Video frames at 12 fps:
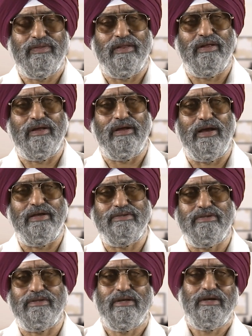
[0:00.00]
as
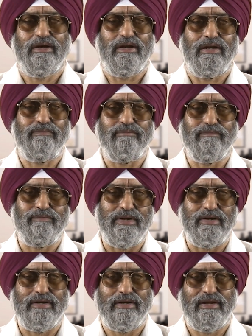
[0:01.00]
uh,
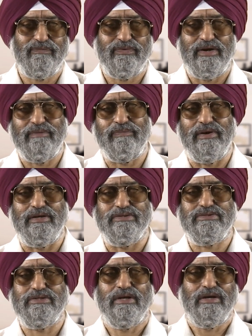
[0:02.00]
being different
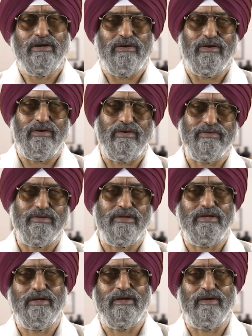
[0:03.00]
planes uh, on
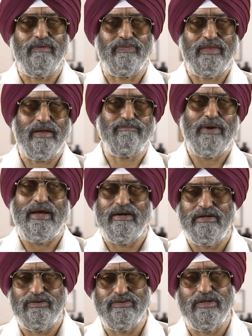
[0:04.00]
the um,
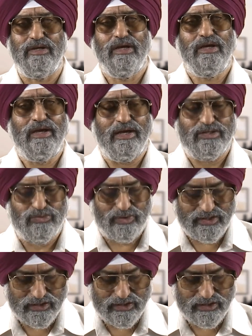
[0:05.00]
parallel to the x y